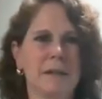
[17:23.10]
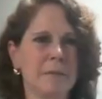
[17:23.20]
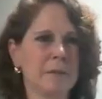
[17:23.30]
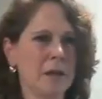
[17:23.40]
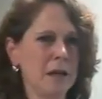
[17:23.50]

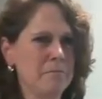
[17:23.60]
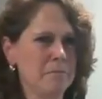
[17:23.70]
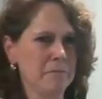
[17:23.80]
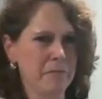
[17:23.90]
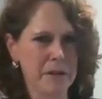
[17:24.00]
I'm good,
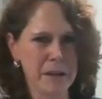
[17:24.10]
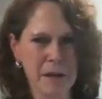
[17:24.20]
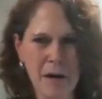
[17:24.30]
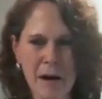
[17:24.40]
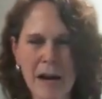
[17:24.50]
feeling
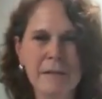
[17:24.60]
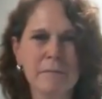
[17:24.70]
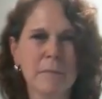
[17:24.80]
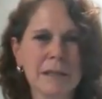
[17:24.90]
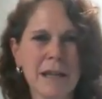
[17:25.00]
all right,
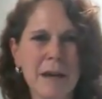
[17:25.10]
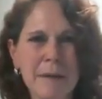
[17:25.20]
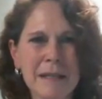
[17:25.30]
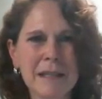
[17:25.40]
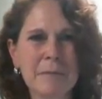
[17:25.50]
must not
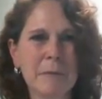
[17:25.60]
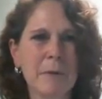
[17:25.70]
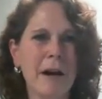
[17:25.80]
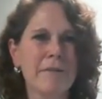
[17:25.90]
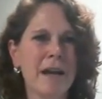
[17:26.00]
be sleep
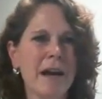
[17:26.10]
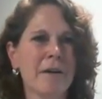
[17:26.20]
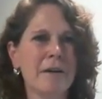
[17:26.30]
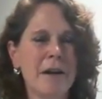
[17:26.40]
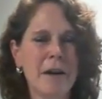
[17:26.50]
deprived now.